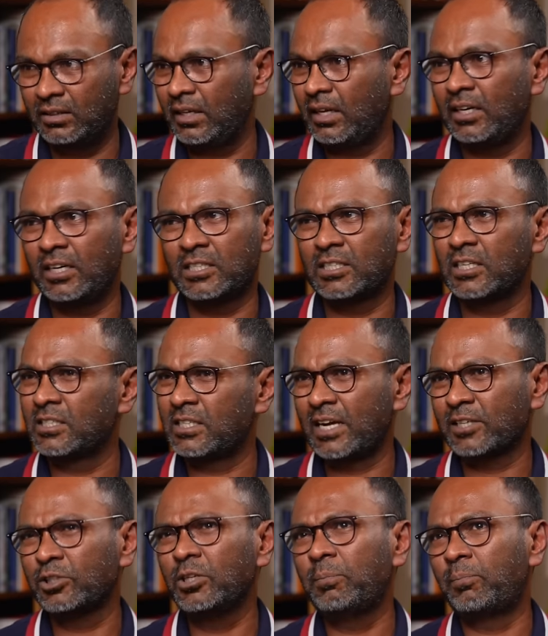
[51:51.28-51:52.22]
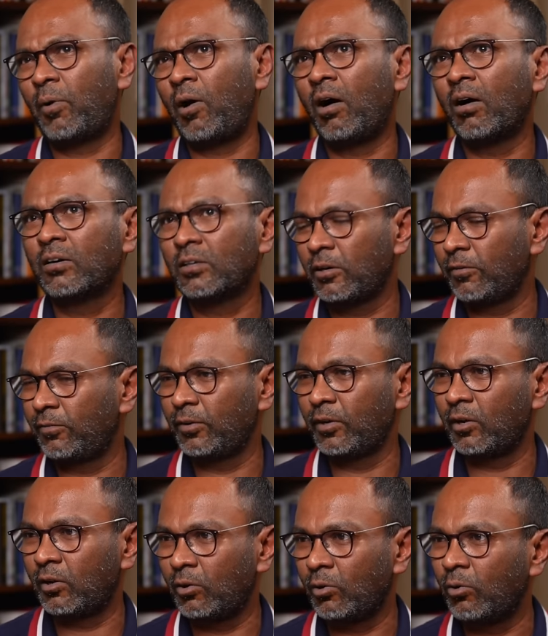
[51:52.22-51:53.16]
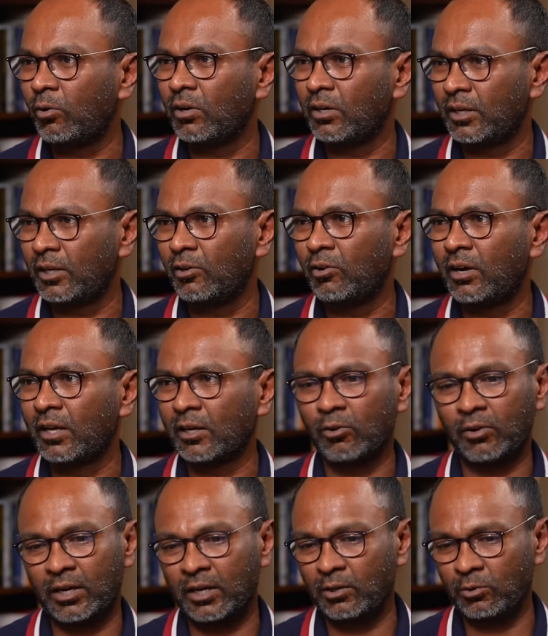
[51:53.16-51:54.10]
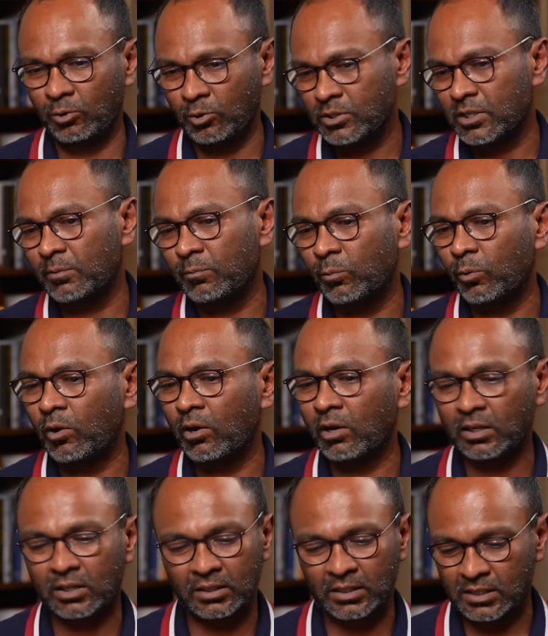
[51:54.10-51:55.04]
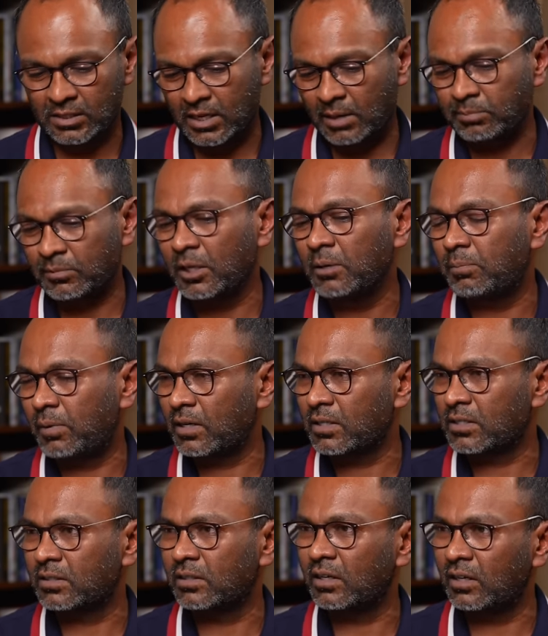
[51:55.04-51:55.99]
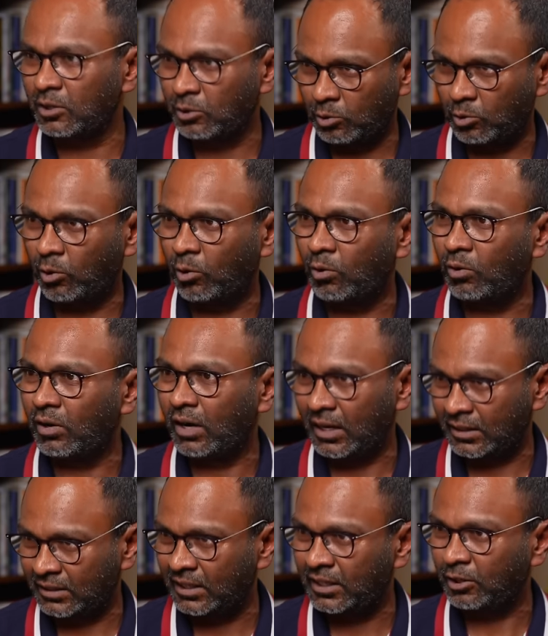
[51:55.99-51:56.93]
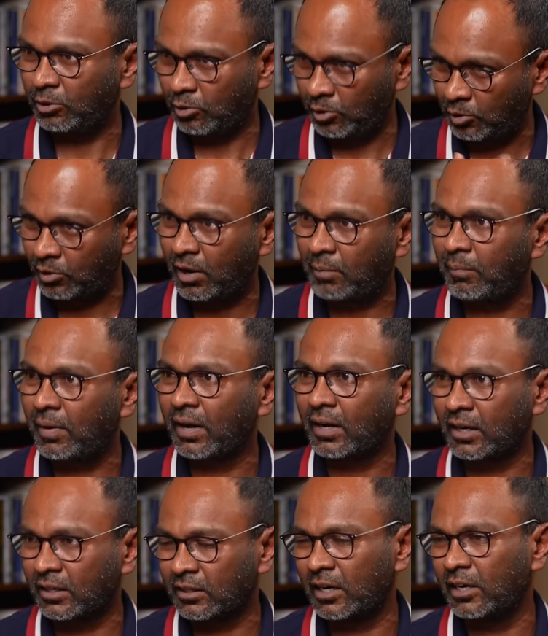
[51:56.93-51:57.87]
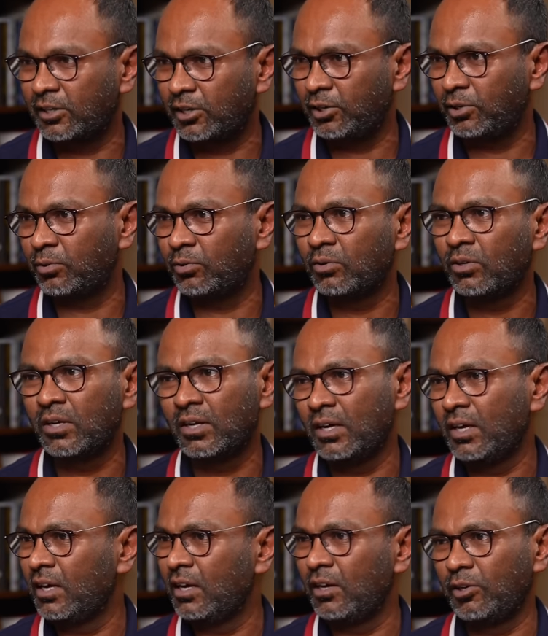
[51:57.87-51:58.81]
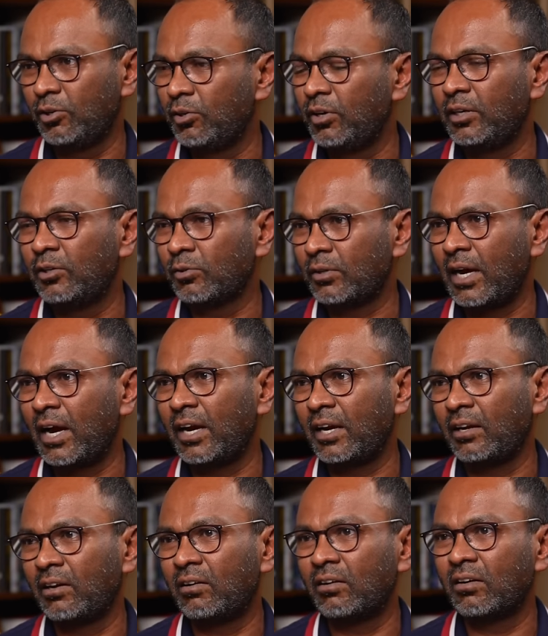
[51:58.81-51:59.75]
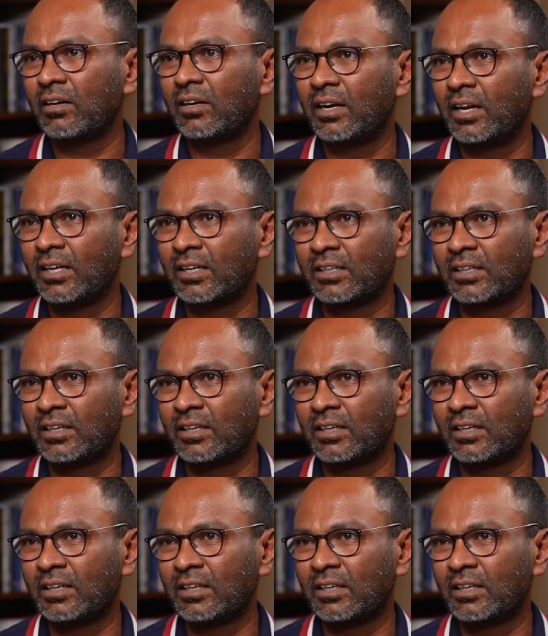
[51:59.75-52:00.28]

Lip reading: then it's actually part of your role. You know, like, okay, you do some work, there's something personal, you go, and then, you know, you come back and continue. You need to carry on. Like,